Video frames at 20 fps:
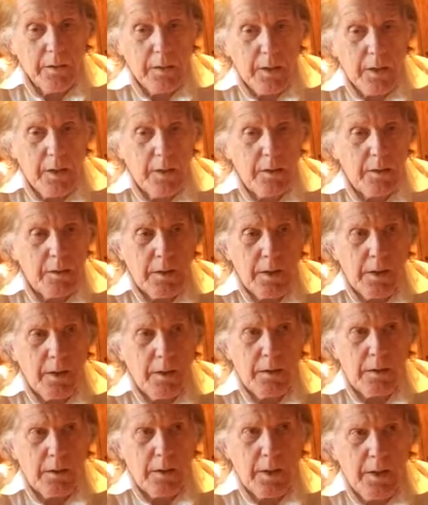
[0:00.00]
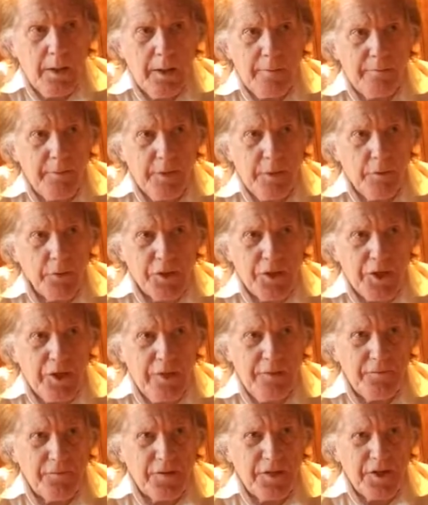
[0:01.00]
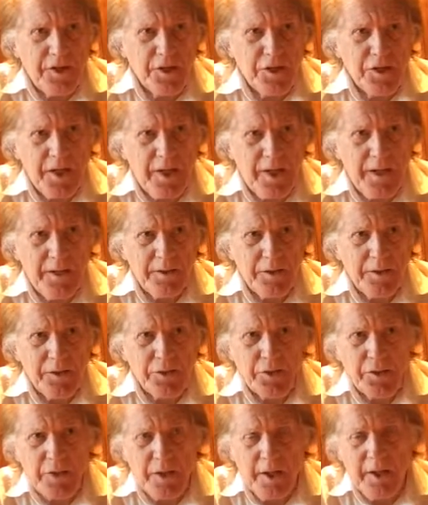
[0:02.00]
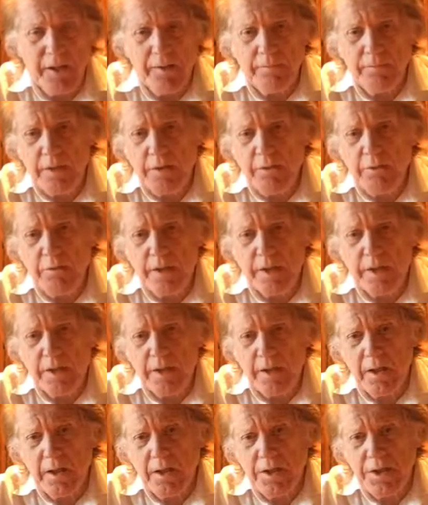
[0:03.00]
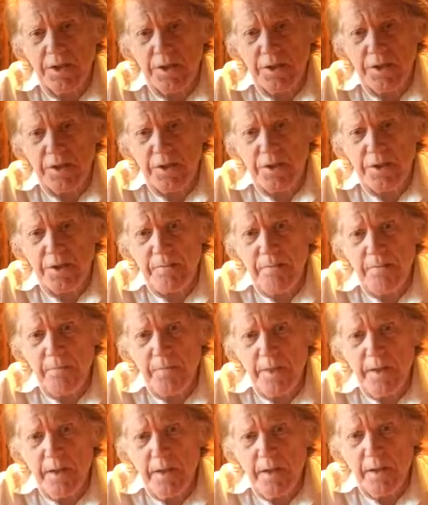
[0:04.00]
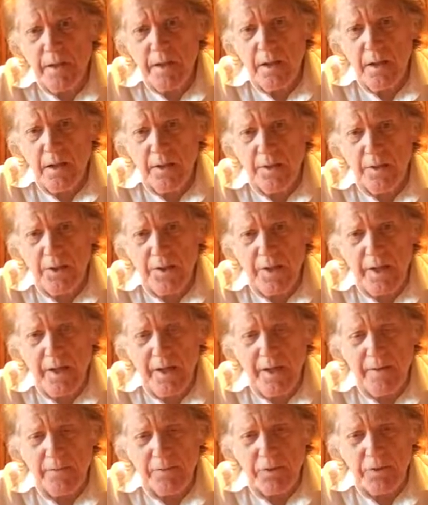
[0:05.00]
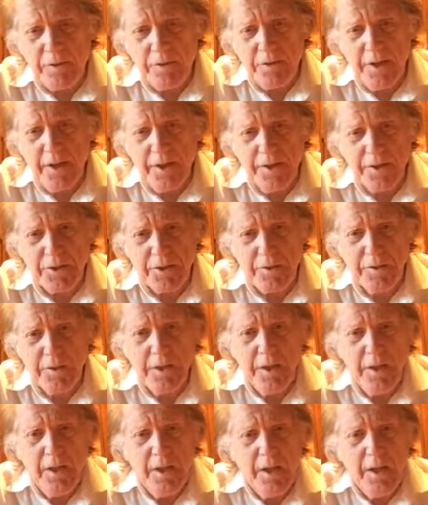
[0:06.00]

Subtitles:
They have no safety standards, they have no regulations that they have to adhere to.